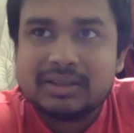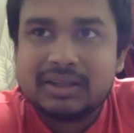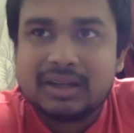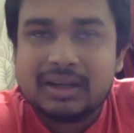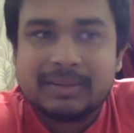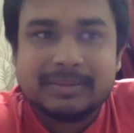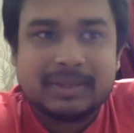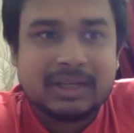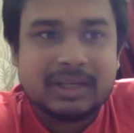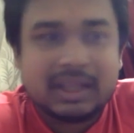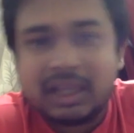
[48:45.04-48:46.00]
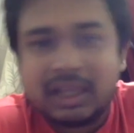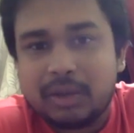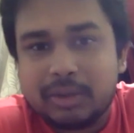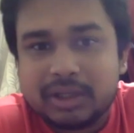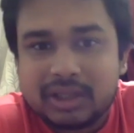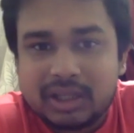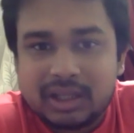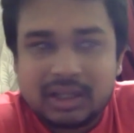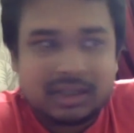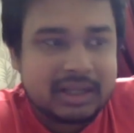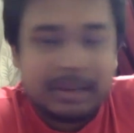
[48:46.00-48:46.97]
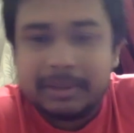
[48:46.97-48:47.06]
Nothing with
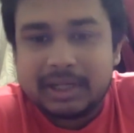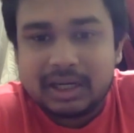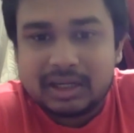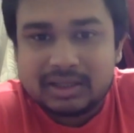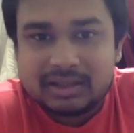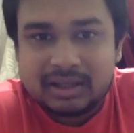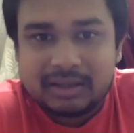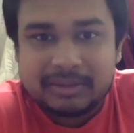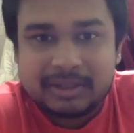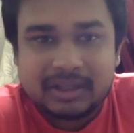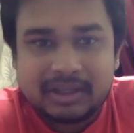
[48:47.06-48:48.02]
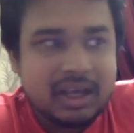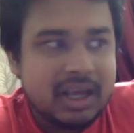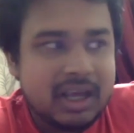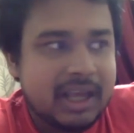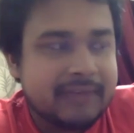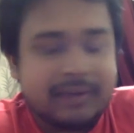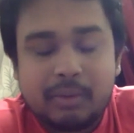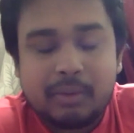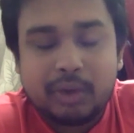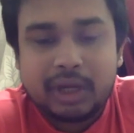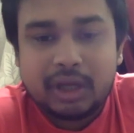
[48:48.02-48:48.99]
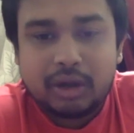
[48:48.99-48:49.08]
table tennis. I mean, if I'm
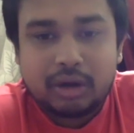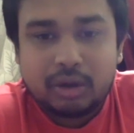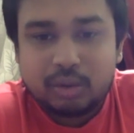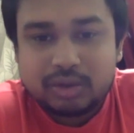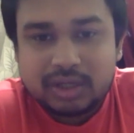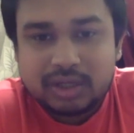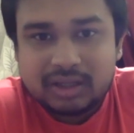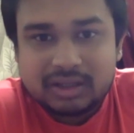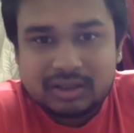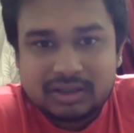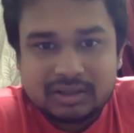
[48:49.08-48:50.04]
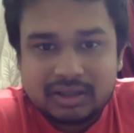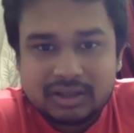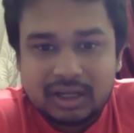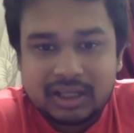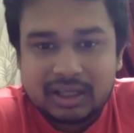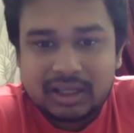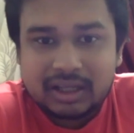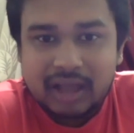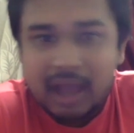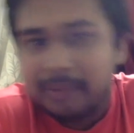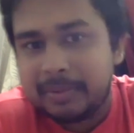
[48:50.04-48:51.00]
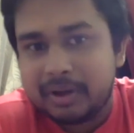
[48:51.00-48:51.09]
winning or losing, nothing
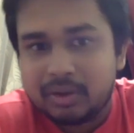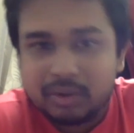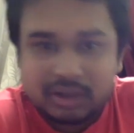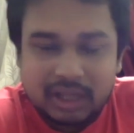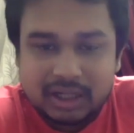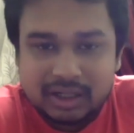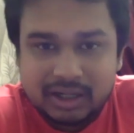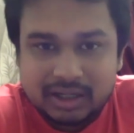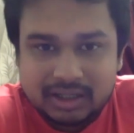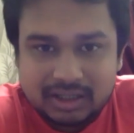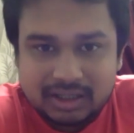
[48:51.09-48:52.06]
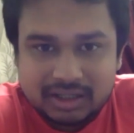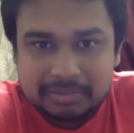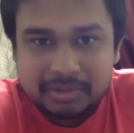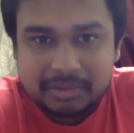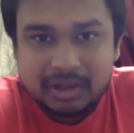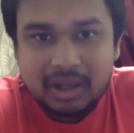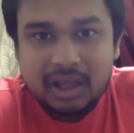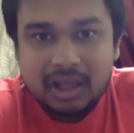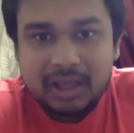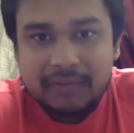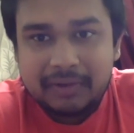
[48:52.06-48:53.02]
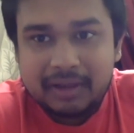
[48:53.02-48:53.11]
happened with that relationship.
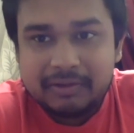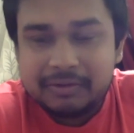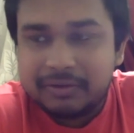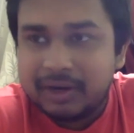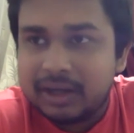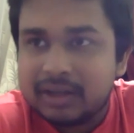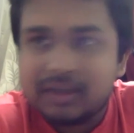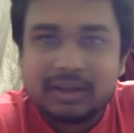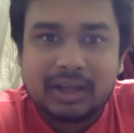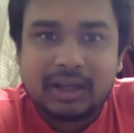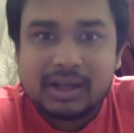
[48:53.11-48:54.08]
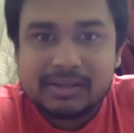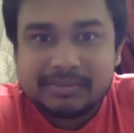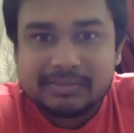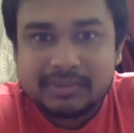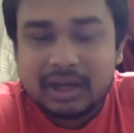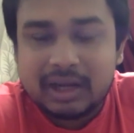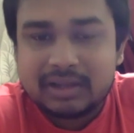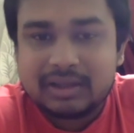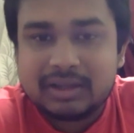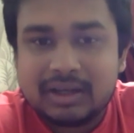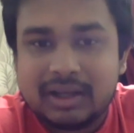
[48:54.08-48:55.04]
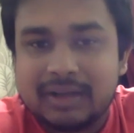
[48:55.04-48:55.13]
If I have a friend, yeah,
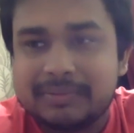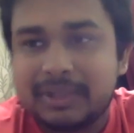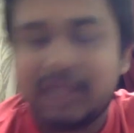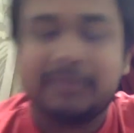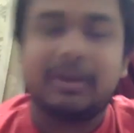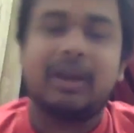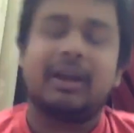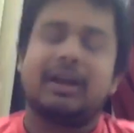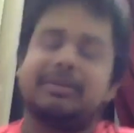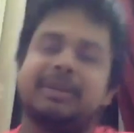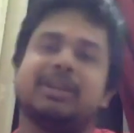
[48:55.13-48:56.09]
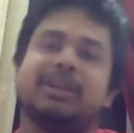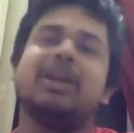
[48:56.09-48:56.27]
I mean,